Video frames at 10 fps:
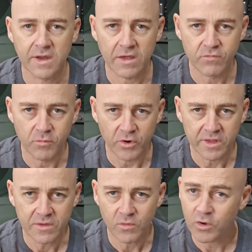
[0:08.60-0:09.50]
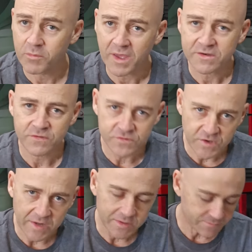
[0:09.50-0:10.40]
G'day everybody, welcome back to the
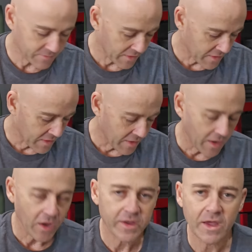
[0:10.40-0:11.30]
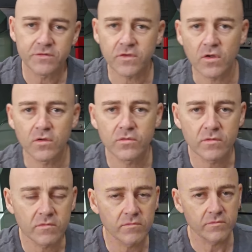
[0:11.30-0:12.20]
channel. Okay, so
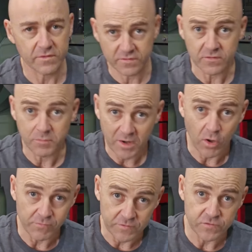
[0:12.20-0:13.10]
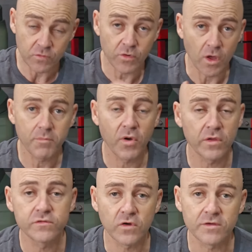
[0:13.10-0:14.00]
this is a bit overdue and I
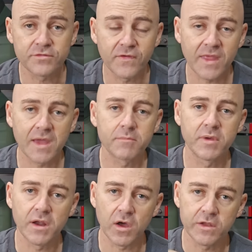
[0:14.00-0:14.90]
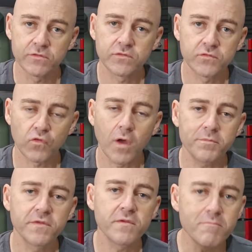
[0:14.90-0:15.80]
apologise for that, but I
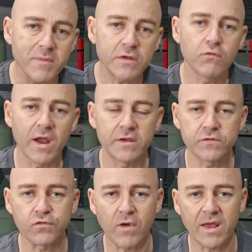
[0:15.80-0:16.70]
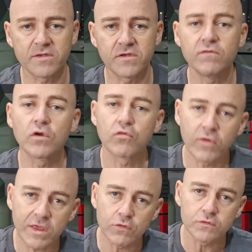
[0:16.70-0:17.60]
dropped the mid-range tracks in the
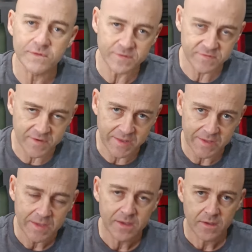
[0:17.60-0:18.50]
critical listening